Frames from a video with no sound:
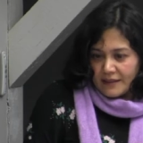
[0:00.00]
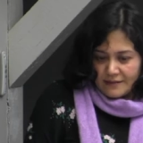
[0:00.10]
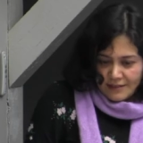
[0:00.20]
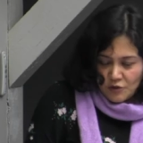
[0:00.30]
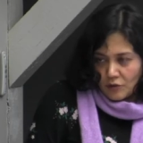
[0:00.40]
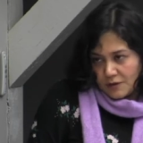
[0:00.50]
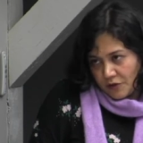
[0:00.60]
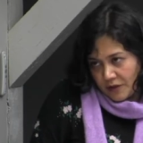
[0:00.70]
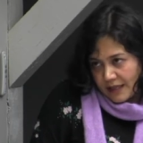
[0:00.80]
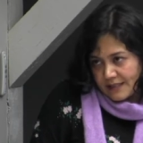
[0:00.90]
But in the
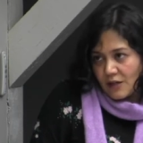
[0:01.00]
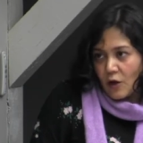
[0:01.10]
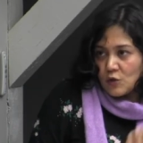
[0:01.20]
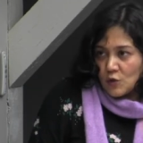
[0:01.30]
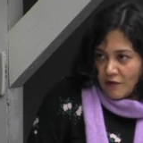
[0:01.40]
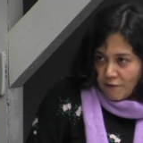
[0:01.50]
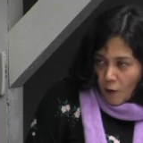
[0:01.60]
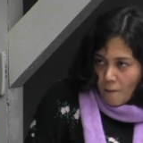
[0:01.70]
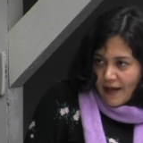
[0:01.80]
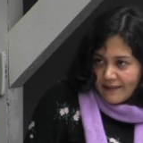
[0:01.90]
surrogacy also, a
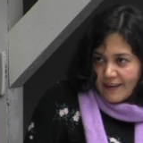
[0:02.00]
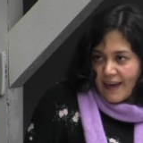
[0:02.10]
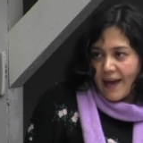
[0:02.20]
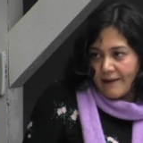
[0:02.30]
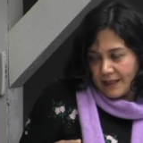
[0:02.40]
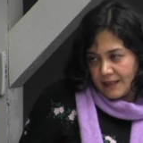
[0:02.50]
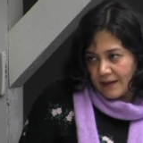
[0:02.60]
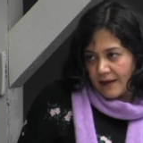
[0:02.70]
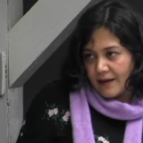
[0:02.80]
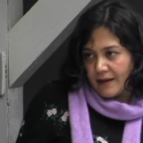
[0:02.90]
woman
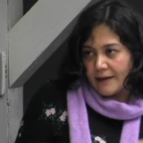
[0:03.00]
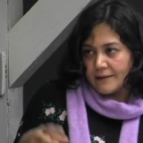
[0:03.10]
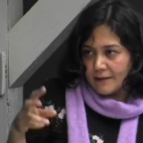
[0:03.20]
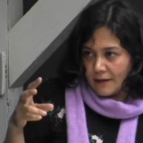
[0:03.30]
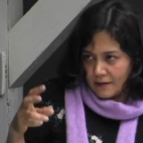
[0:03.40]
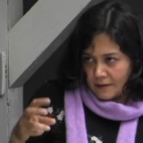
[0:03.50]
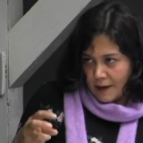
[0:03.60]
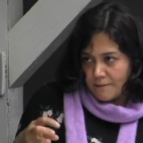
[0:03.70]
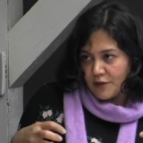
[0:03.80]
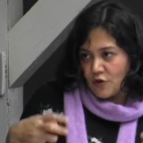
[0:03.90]
carry an
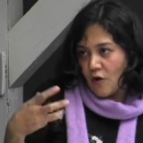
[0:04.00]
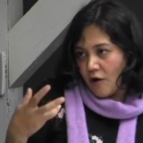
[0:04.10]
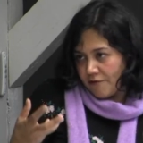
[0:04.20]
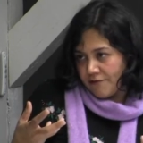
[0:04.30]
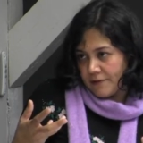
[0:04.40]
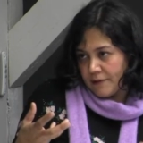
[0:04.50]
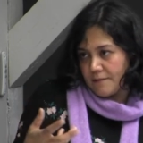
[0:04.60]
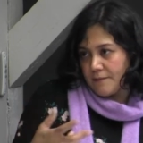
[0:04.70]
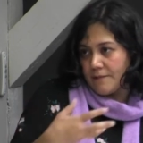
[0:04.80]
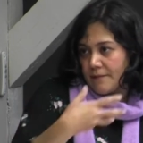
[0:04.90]
embryo
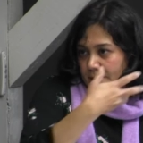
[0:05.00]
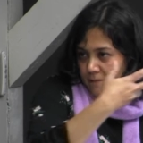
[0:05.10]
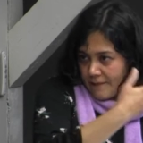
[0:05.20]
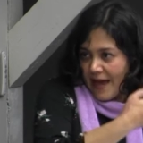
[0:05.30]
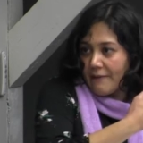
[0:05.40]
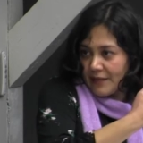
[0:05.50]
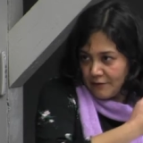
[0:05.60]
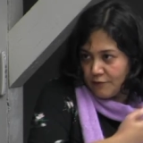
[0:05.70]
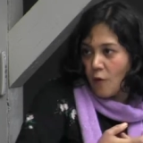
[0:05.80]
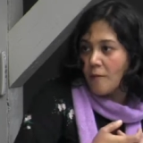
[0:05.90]
of
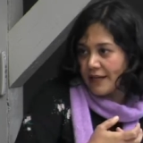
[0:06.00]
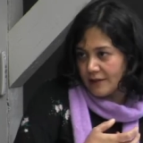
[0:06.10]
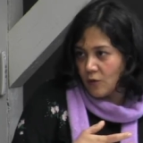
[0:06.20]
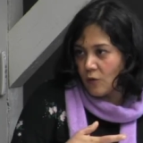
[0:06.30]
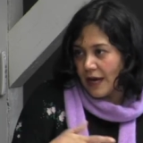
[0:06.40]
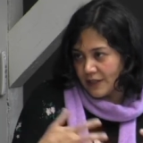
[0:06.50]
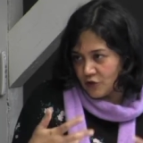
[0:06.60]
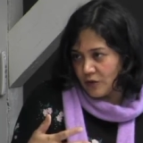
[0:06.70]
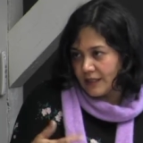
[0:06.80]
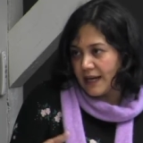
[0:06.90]
married woman who
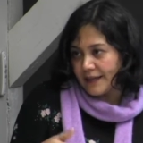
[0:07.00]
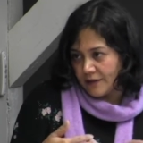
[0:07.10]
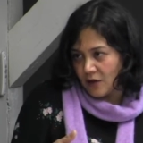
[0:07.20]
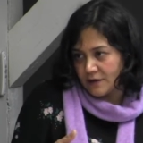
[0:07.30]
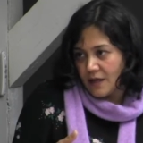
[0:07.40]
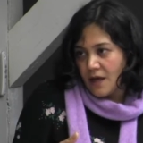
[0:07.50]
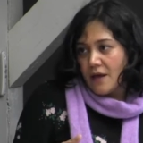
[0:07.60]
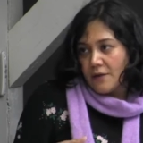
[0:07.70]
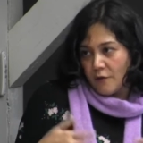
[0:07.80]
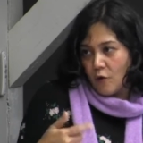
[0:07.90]
actually cannot,
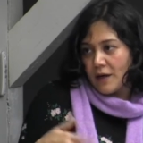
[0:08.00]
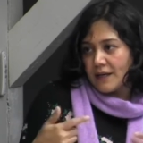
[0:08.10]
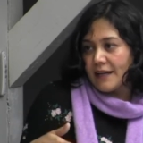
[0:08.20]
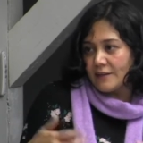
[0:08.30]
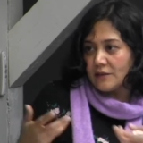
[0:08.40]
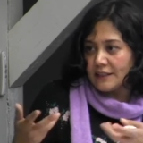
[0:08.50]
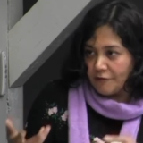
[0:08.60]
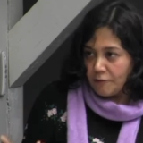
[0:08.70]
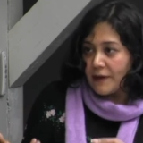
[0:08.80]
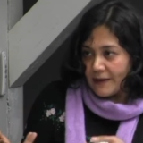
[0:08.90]
the woman
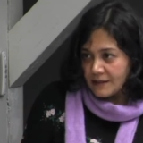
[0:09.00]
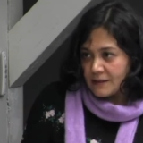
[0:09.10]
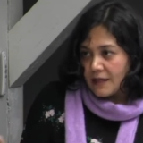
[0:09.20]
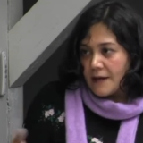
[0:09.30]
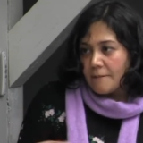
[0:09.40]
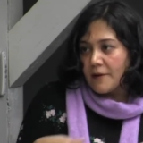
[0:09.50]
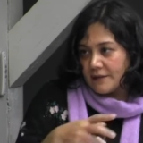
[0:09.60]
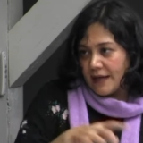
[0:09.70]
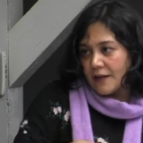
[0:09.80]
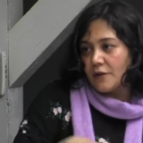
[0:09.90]
cannot give birth,
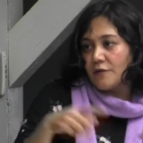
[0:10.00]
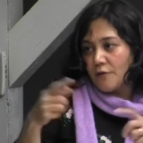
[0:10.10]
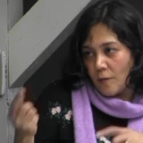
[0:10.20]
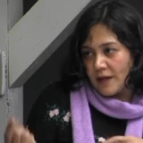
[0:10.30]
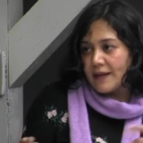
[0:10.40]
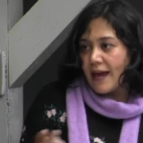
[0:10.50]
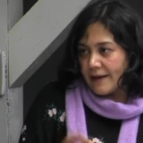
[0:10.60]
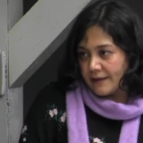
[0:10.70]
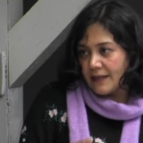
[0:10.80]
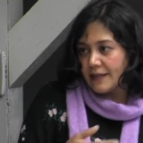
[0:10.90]
but another woman
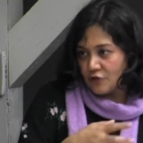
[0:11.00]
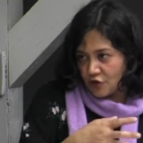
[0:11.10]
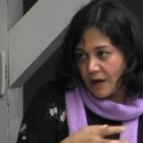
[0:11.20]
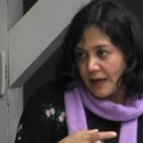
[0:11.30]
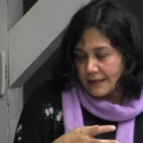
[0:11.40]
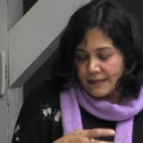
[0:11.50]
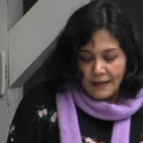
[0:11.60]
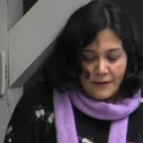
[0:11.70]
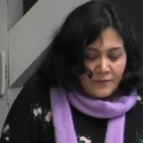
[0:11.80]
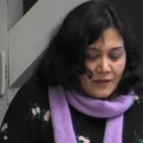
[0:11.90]
carry her child.